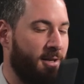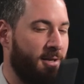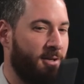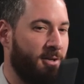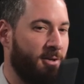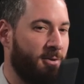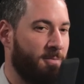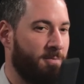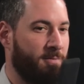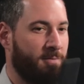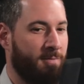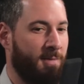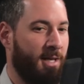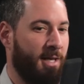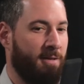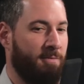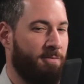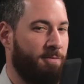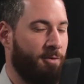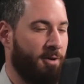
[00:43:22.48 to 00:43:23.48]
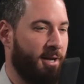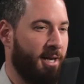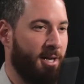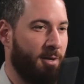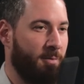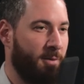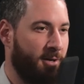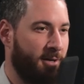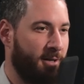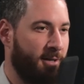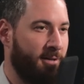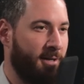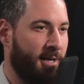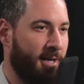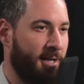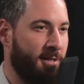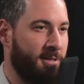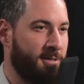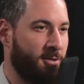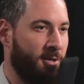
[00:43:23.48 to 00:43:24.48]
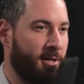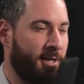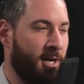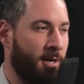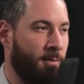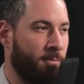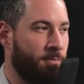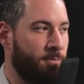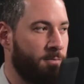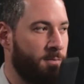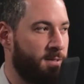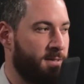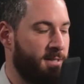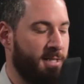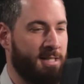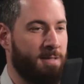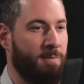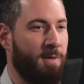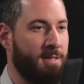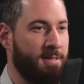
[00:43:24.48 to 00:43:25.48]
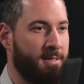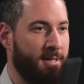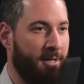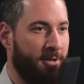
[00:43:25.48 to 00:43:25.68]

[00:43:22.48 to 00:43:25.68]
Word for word: you know, like forget about it, like, and it's gonna come six months